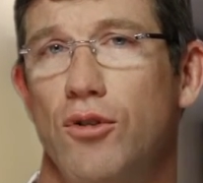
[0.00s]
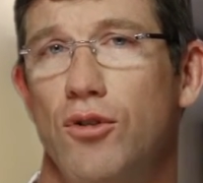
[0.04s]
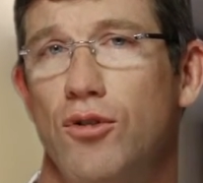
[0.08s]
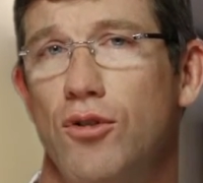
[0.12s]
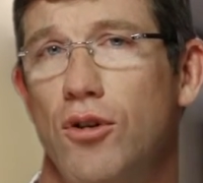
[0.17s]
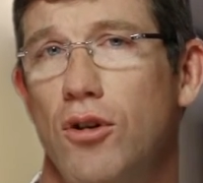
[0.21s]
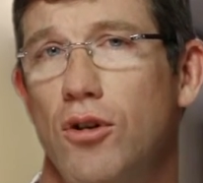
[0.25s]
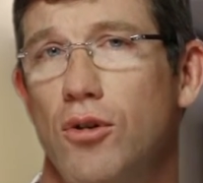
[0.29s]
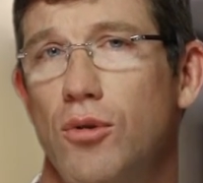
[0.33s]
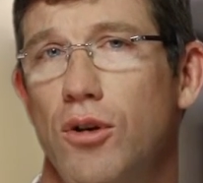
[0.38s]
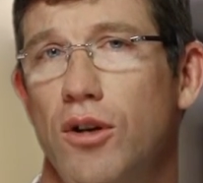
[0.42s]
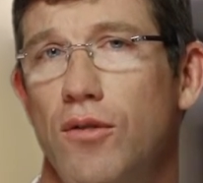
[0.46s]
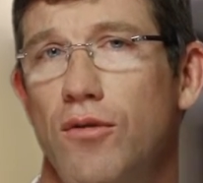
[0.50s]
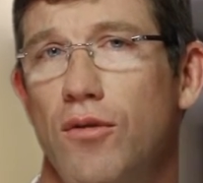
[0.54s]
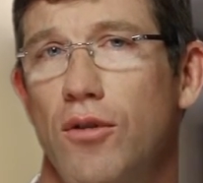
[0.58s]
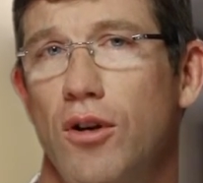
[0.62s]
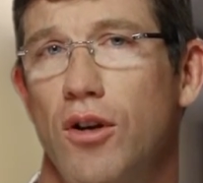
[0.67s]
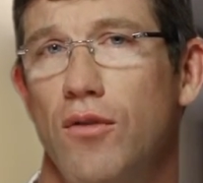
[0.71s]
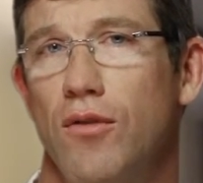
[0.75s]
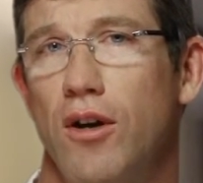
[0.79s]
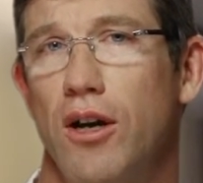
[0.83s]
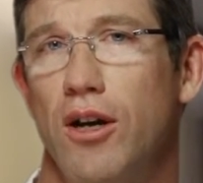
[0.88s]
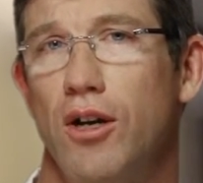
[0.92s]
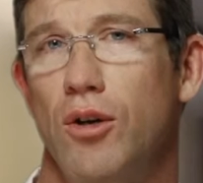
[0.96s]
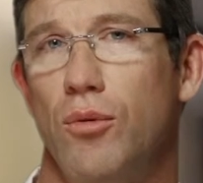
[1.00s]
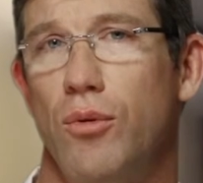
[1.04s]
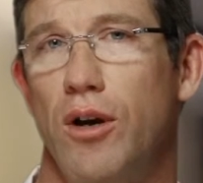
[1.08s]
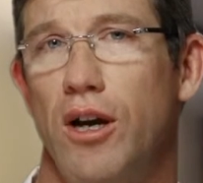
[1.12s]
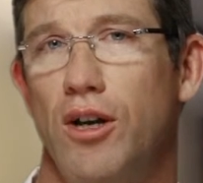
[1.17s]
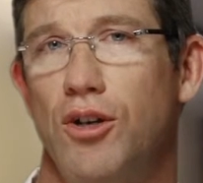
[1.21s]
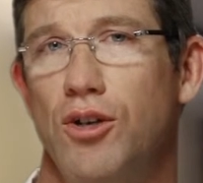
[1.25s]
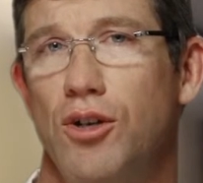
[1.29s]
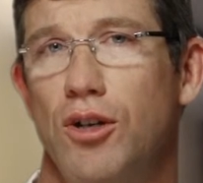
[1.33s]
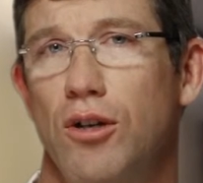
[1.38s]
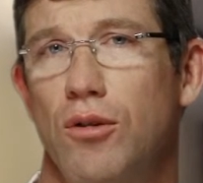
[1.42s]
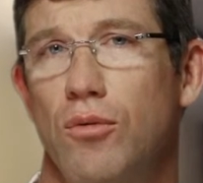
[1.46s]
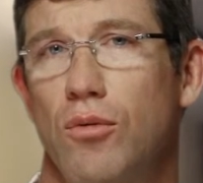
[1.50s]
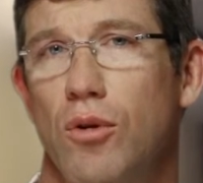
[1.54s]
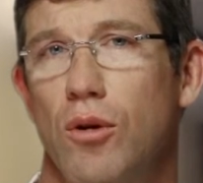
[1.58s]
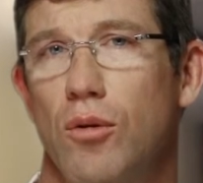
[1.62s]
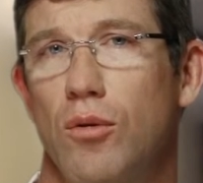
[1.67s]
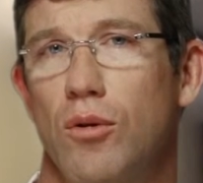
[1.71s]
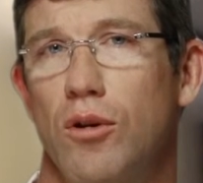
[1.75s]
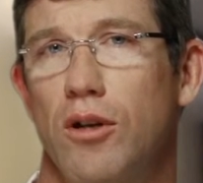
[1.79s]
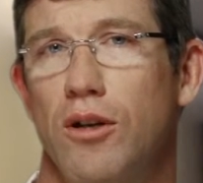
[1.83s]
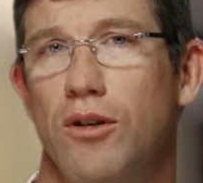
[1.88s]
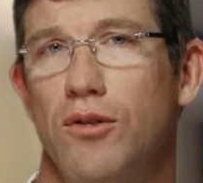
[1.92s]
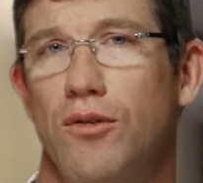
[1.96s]
surgery for an evaluation where
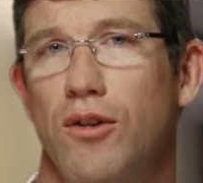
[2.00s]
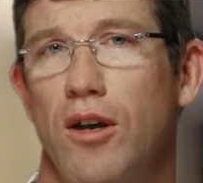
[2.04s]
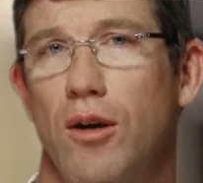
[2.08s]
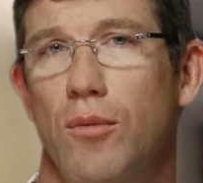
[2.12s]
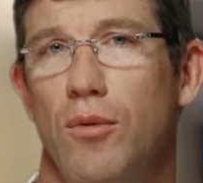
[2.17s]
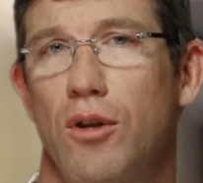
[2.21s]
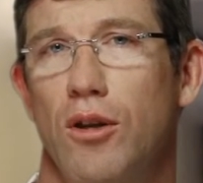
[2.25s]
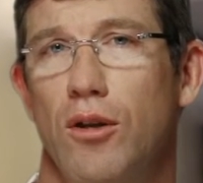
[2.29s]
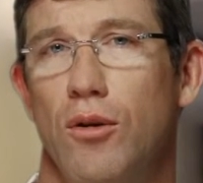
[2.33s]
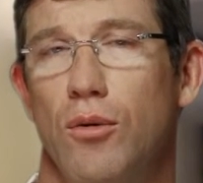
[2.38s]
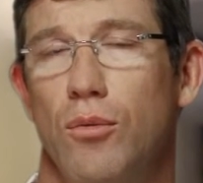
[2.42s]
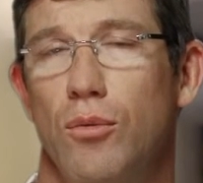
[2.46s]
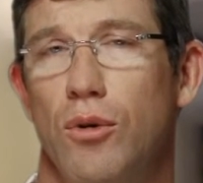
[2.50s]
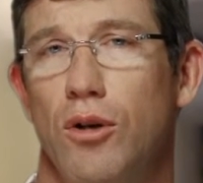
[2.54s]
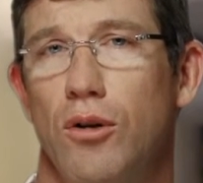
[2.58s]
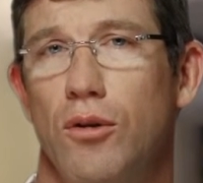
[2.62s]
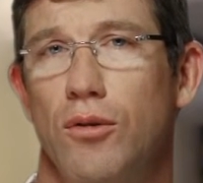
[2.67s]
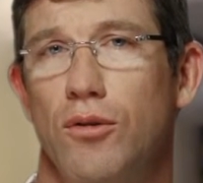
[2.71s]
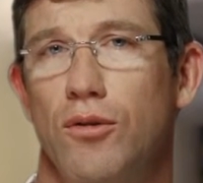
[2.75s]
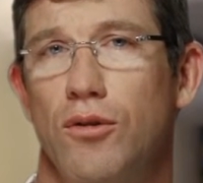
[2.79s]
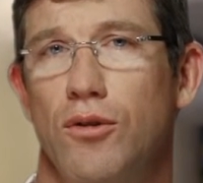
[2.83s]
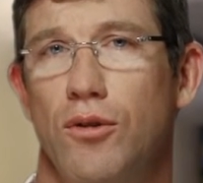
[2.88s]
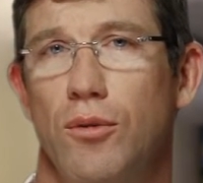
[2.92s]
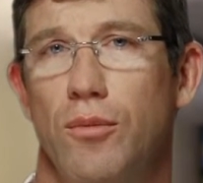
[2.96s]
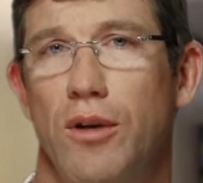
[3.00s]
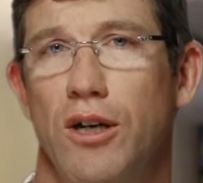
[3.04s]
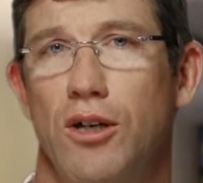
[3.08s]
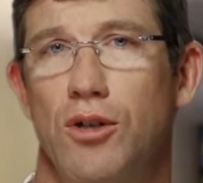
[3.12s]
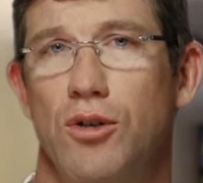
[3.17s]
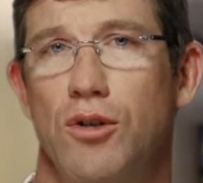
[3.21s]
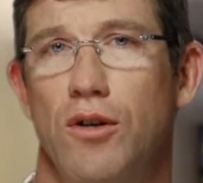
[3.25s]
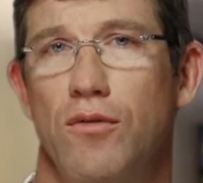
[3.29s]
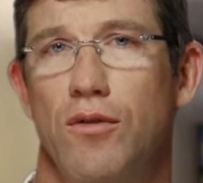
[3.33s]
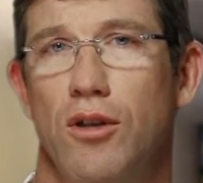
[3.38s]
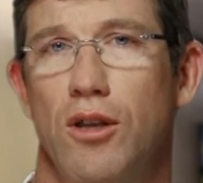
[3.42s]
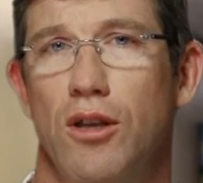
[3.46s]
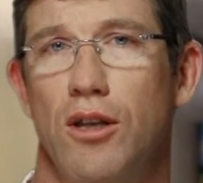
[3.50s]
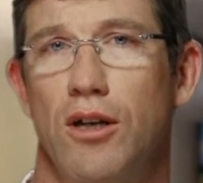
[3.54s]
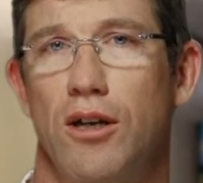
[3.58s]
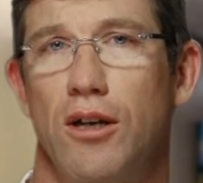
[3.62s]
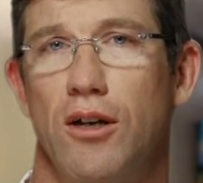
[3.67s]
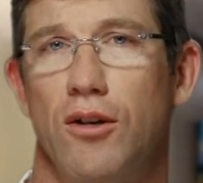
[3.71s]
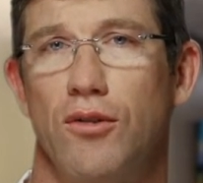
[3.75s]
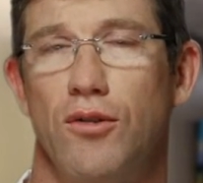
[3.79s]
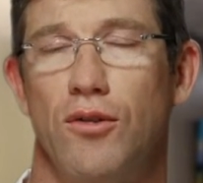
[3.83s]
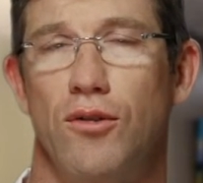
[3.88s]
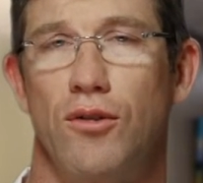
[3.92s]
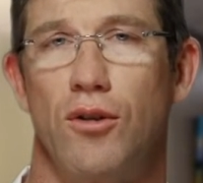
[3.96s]
we'll examine their wounds to make sure everything
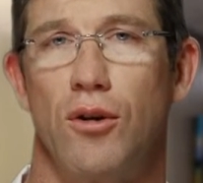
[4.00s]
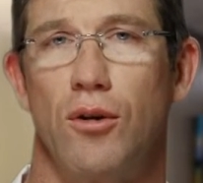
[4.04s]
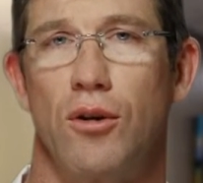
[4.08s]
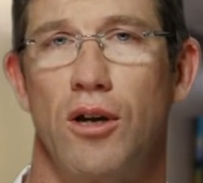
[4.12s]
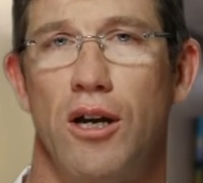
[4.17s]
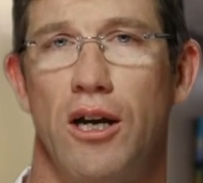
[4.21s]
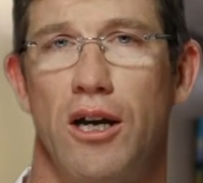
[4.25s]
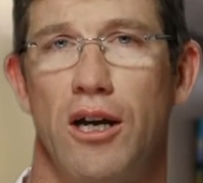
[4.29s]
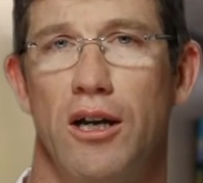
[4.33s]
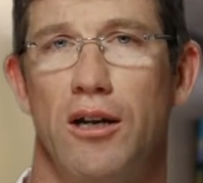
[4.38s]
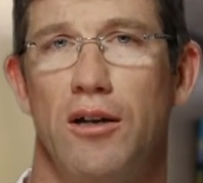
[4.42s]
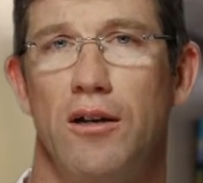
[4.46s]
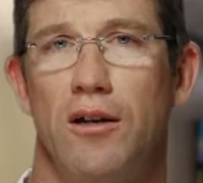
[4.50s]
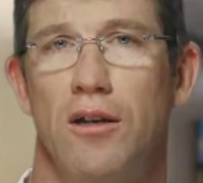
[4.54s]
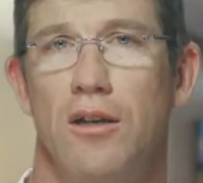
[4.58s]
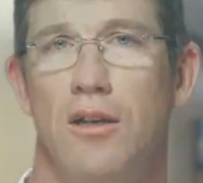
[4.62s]
else is okay.